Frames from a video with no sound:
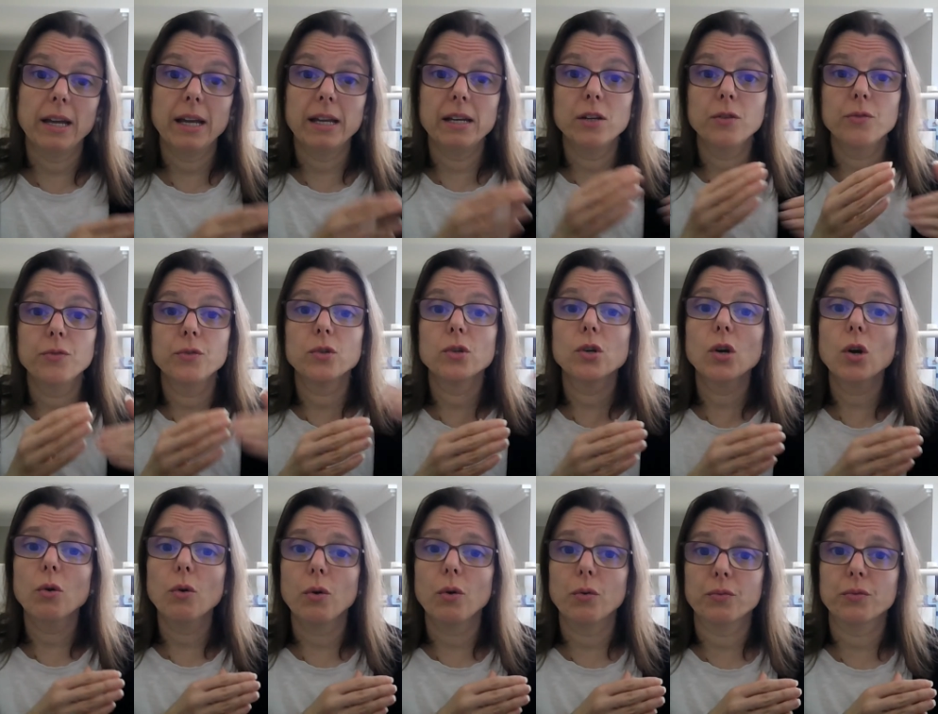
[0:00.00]
And if you
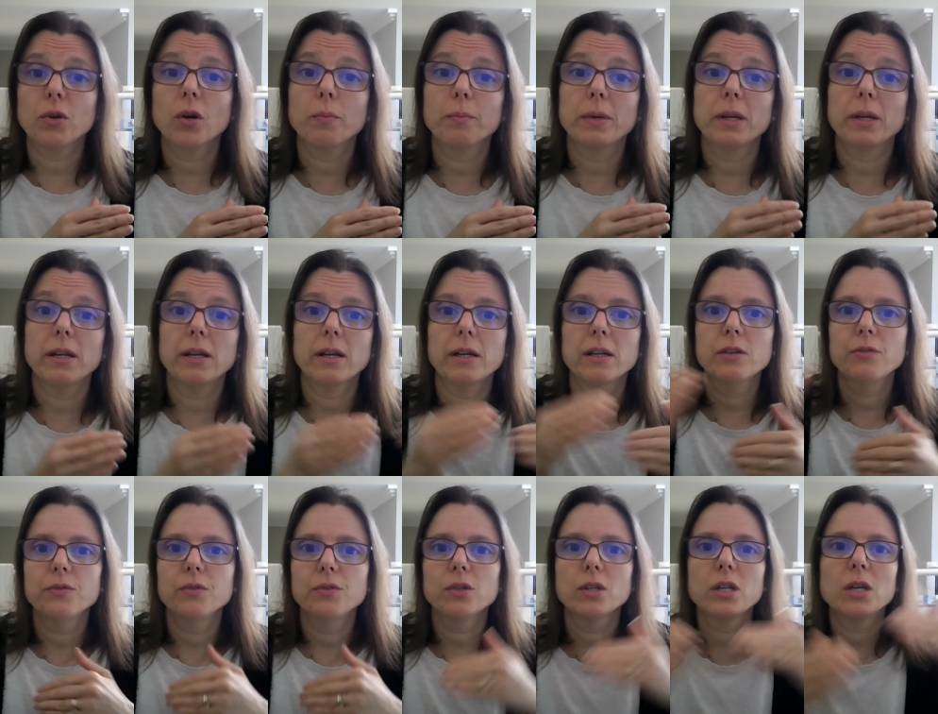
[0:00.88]
go off topic, and
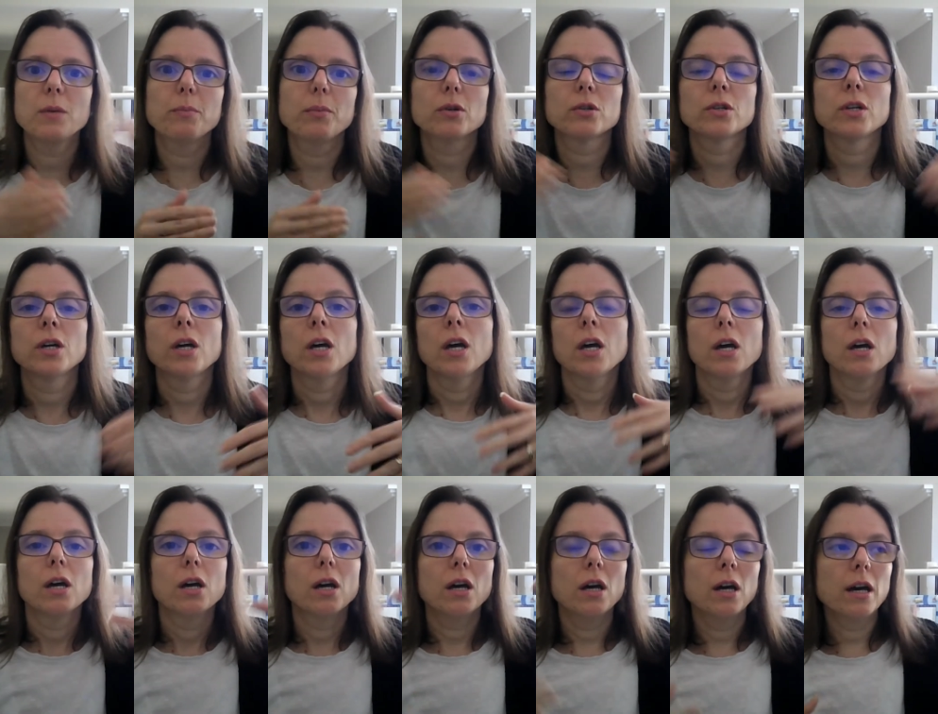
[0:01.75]
if you keep on
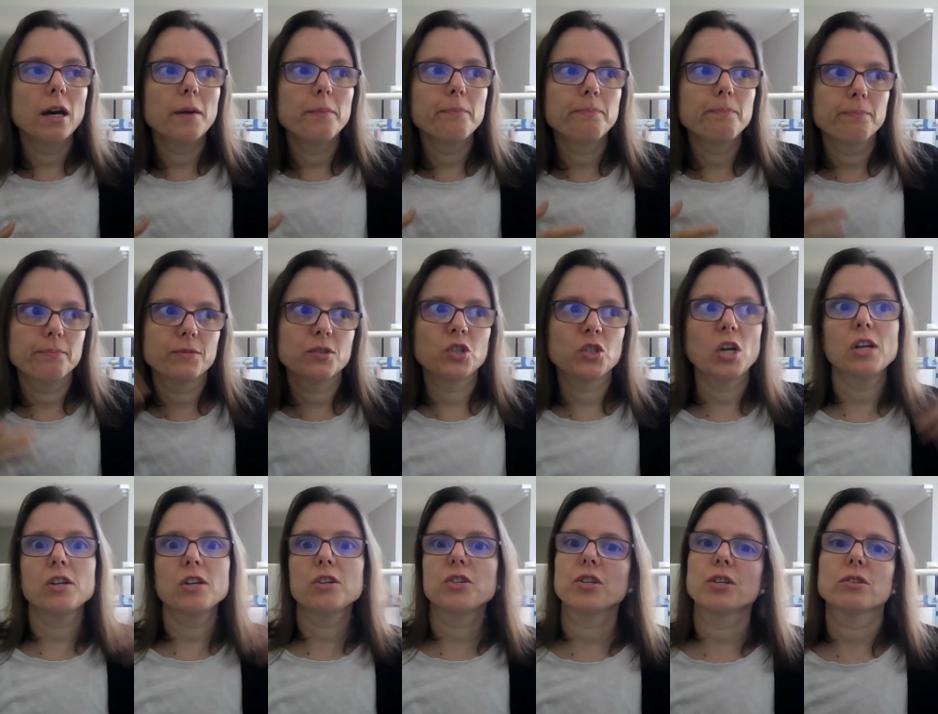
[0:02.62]

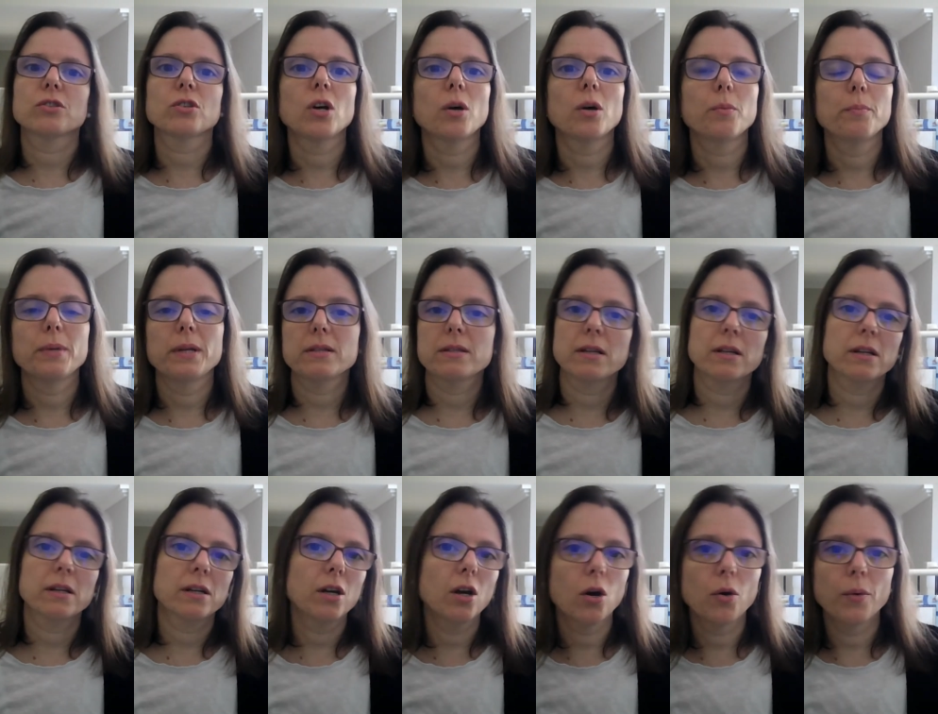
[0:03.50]
changing topics
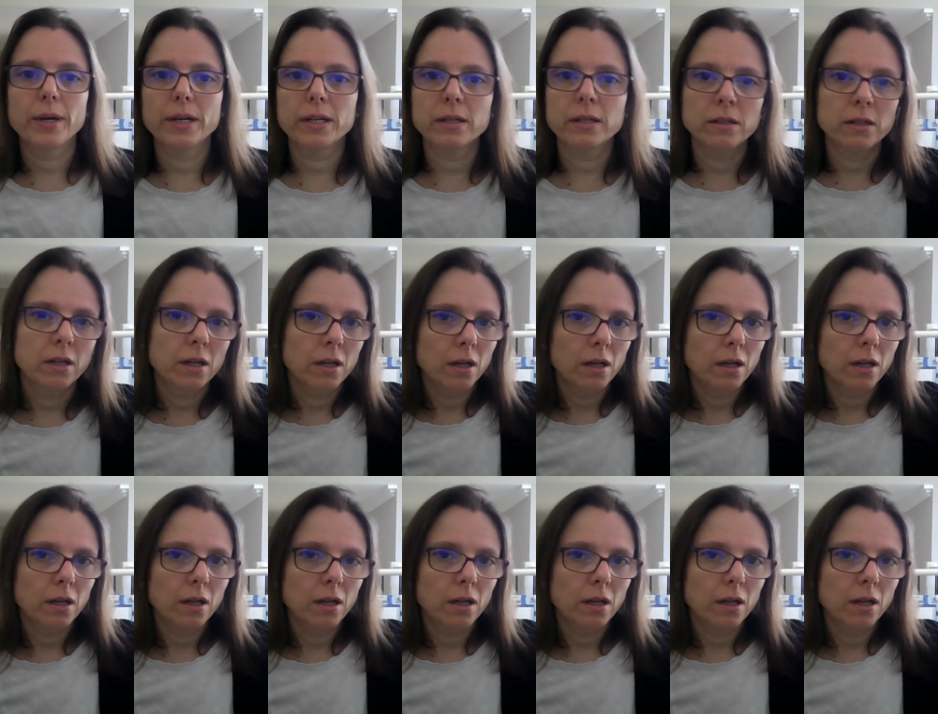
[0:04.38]
and going